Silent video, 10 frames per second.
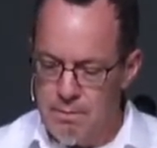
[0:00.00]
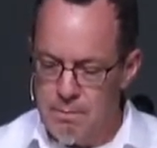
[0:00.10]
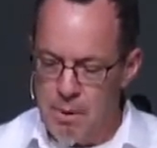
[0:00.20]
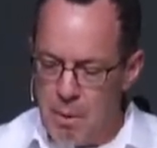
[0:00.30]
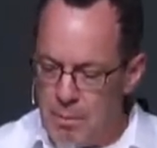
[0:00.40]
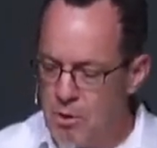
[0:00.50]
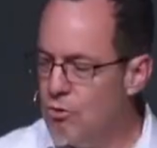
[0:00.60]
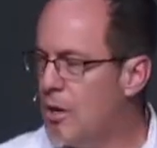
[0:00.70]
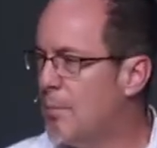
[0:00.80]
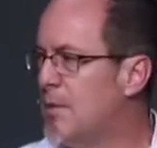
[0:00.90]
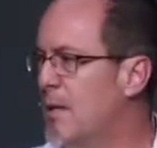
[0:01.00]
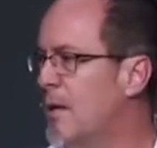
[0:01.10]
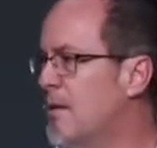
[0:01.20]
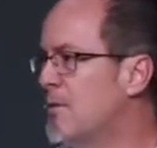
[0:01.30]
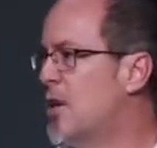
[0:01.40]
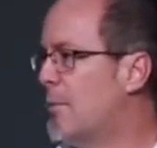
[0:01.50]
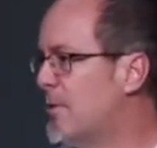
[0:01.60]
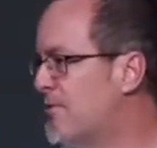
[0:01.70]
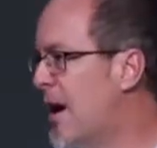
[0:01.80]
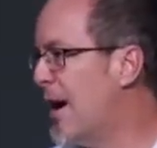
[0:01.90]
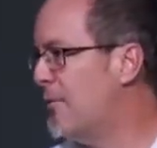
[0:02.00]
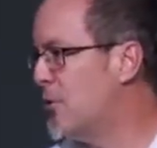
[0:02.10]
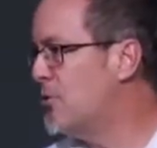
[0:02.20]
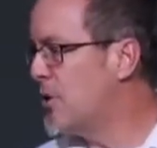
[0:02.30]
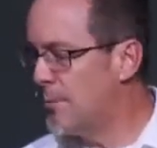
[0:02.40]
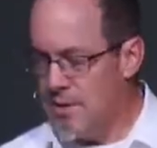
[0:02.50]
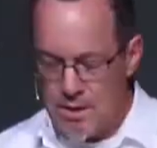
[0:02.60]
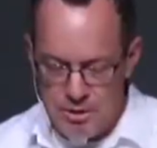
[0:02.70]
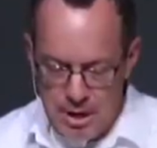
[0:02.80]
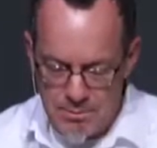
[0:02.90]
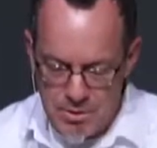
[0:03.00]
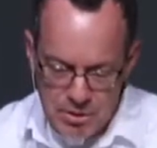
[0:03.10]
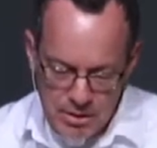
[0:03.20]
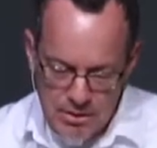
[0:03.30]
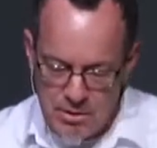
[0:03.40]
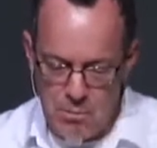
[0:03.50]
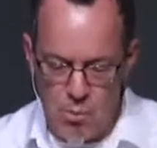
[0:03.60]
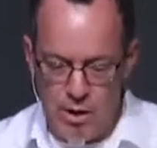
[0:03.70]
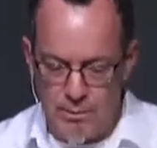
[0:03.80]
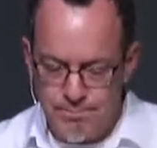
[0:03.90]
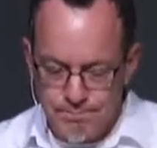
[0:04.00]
but maybe you dropped in in chapter 5 or you dropped in in chapter 6 somewhere.